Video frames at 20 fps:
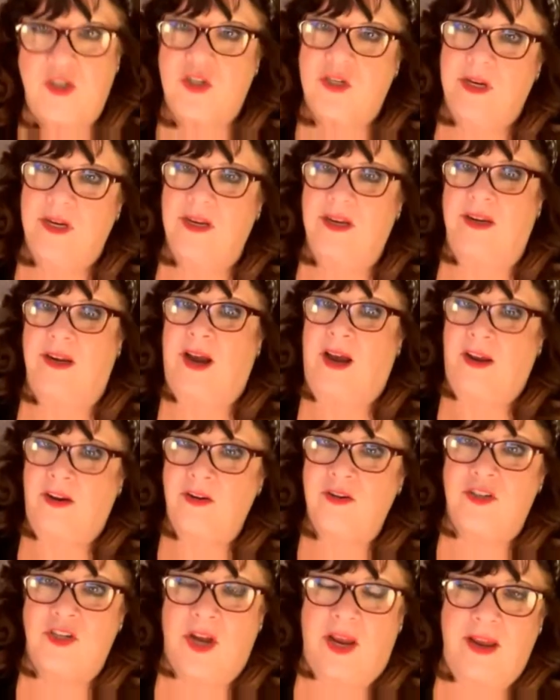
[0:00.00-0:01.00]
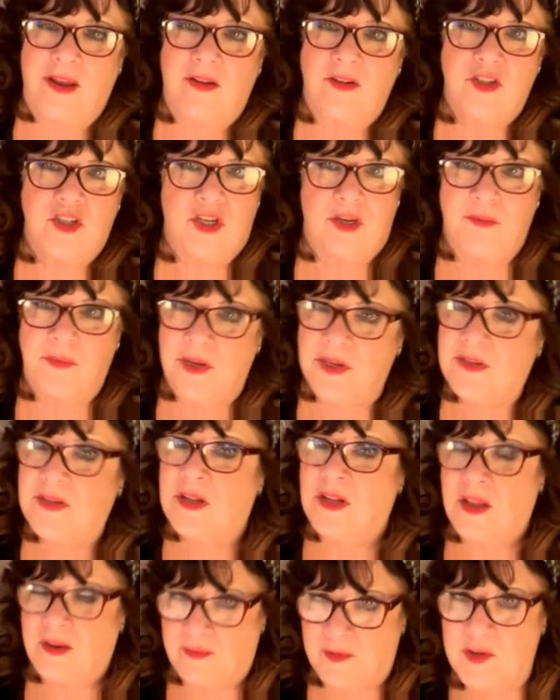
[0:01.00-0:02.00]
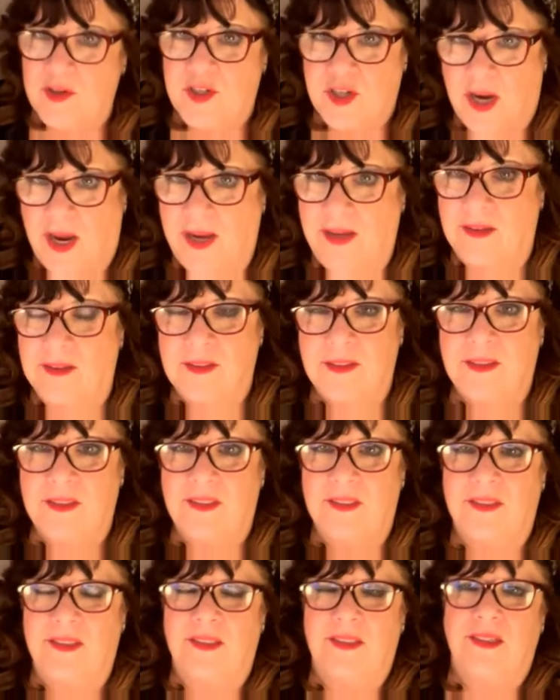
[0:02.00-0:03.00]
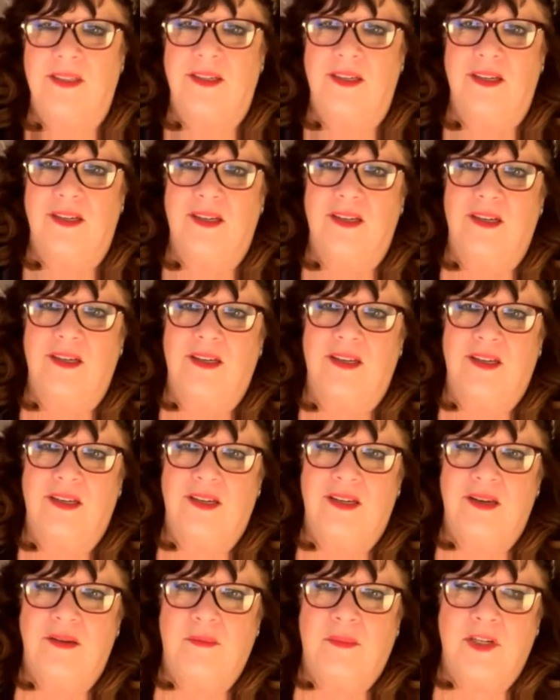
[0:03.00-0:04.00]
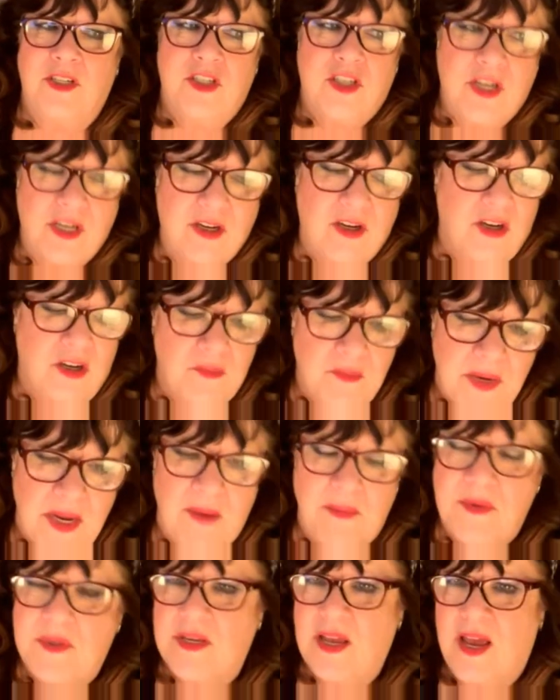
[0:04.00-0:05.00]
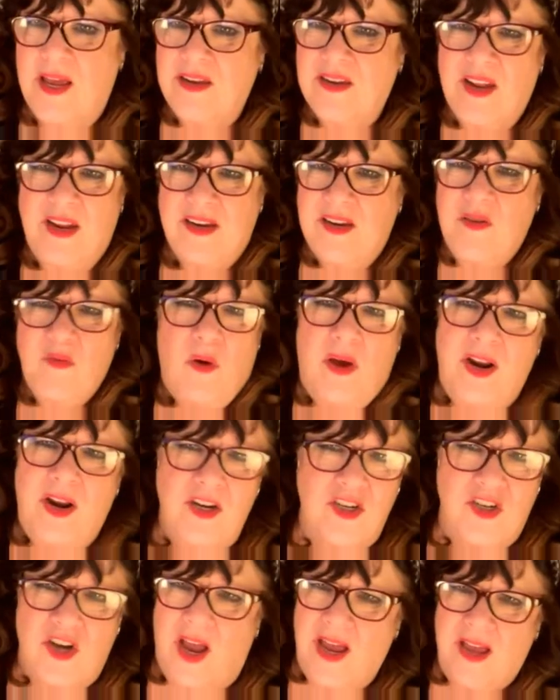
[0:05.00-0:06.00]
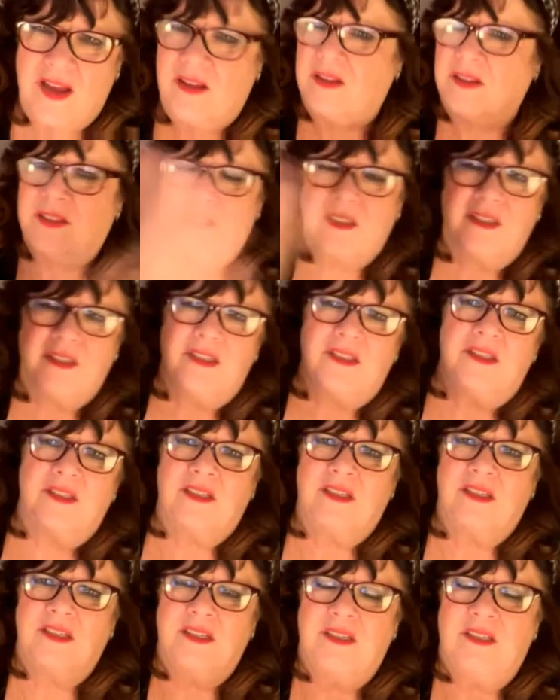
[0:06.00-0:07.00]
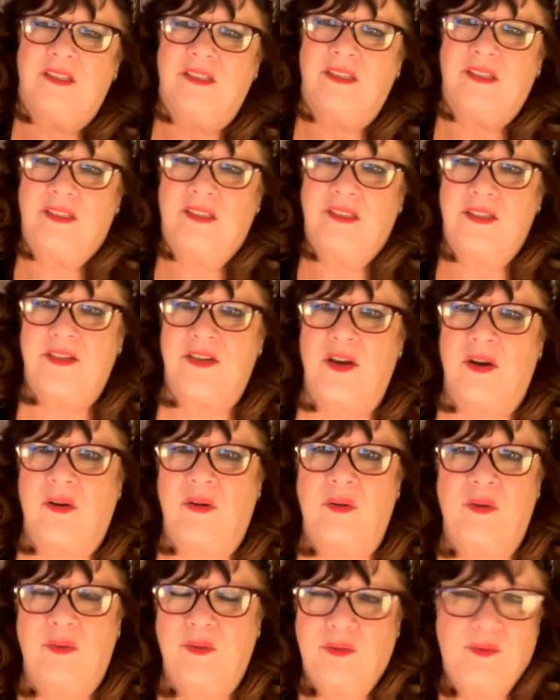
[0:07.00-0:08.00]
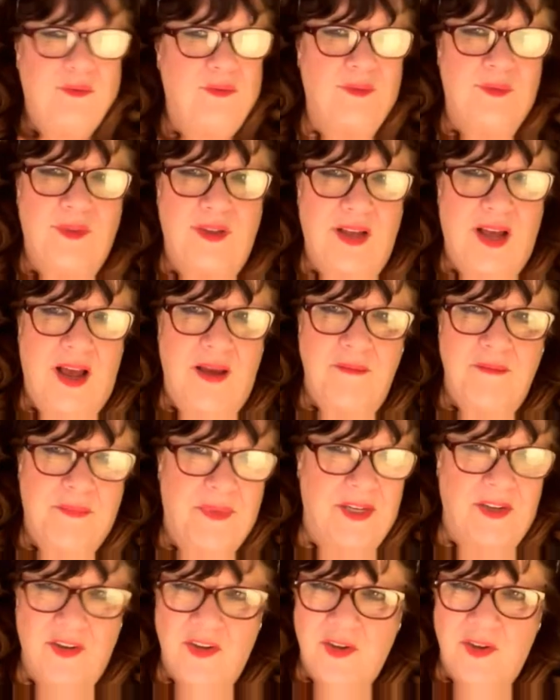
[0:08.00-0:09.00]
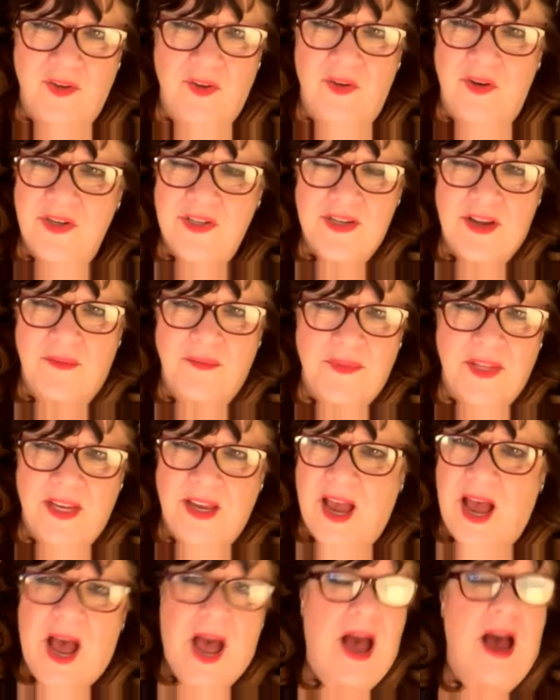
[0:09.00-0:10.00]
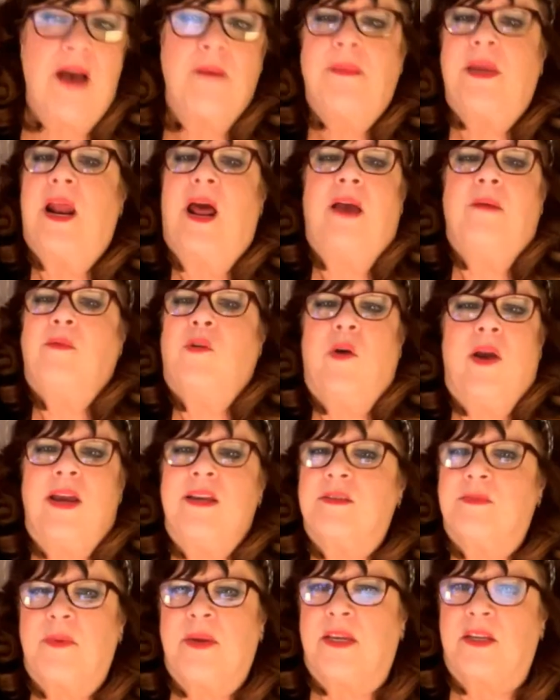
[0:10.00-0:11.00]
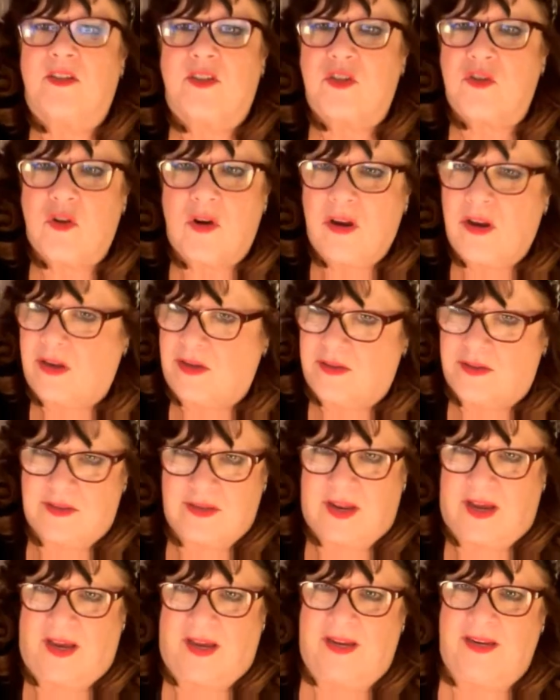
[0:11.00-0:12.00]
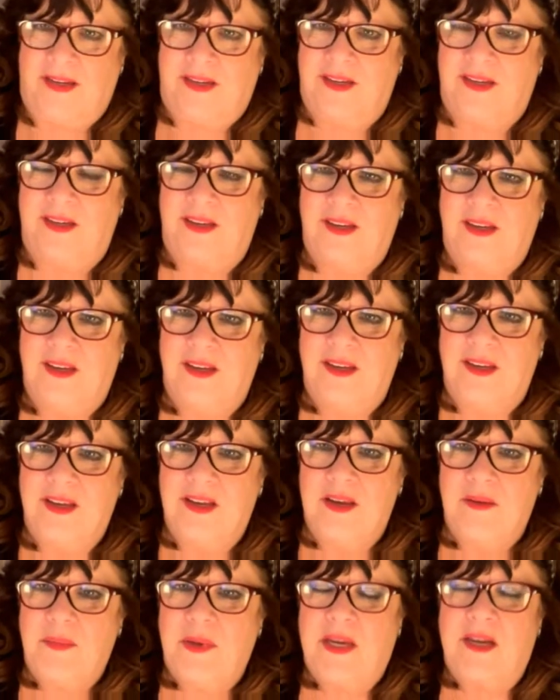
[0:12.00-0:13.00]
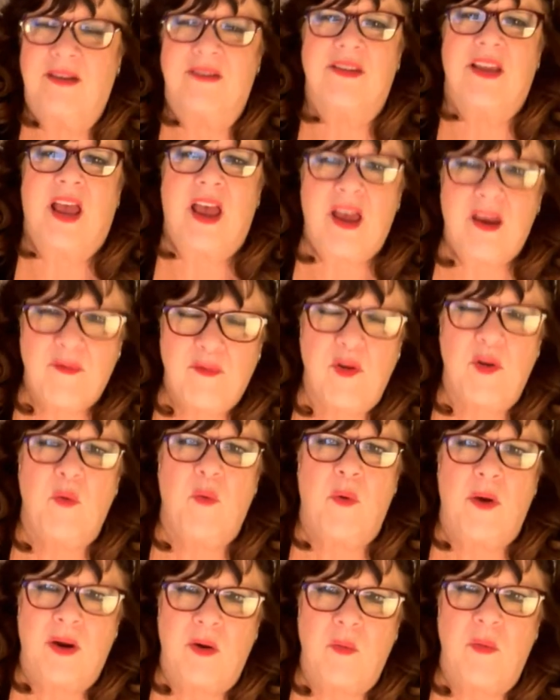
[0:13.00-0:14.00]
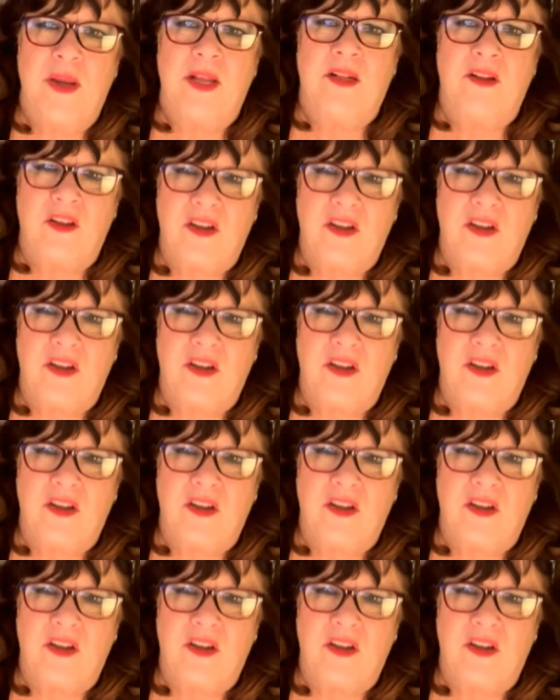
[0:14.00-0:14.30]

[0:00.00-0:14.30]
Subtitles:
she got her child, she must love her child. But she could be upset. I didn't want a child, so I'm bitter or something. I mean, I'm grasping at straws, Todd, because everywhere we